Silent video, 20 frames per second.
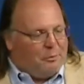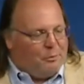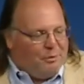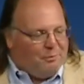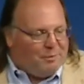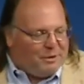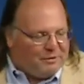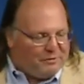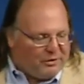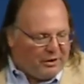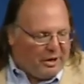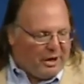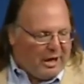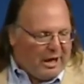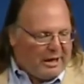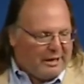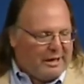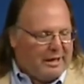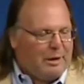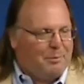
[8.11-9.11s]
We've been
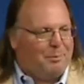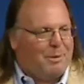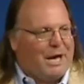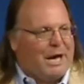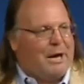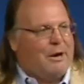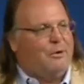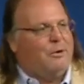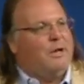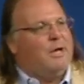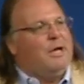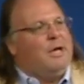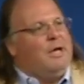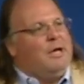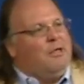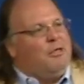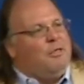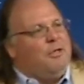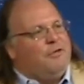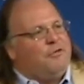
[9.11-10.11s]
talking about
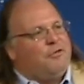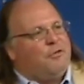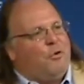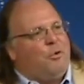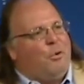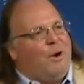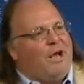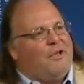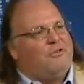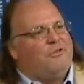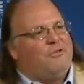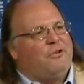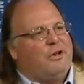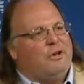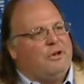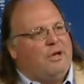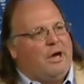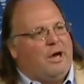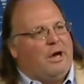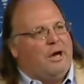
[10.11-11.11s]
this question
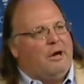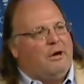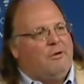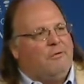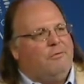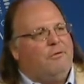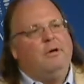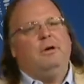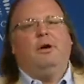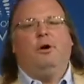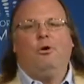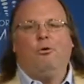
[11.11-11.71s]
of